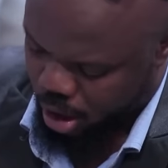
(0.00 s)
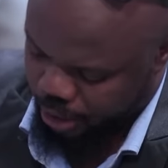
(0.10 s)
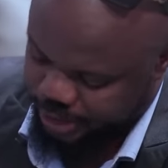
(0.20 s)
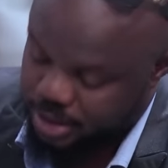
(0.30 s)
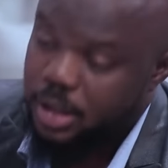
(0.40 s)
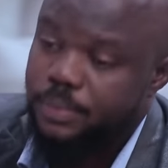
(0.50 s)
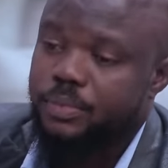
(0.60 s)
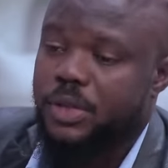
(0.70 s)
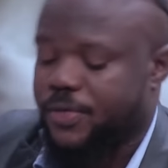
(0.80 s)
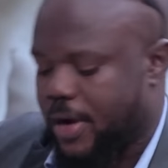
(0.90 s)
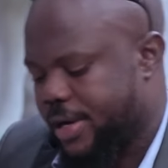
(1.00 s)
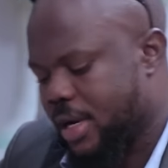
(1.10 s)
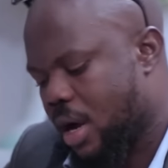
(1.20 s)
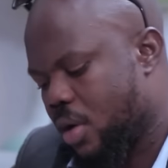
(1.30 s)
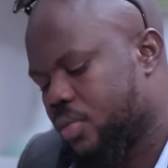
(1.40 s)
All right, it's
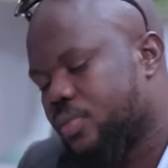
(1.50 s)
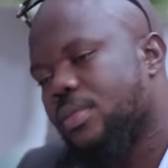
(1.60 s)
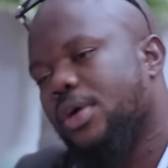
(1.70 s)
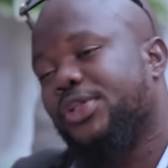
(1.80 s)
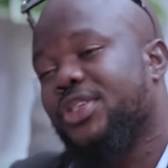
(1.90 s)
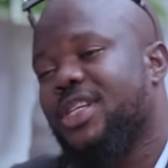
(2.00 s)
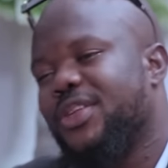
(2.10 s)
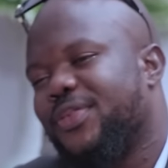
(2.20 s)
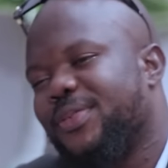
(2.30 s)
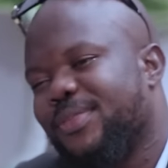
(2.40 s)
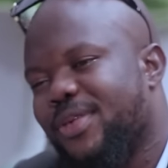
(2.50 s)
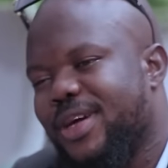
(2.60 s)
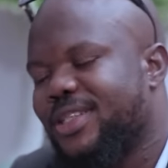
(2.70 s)
fine. I'll just leave, all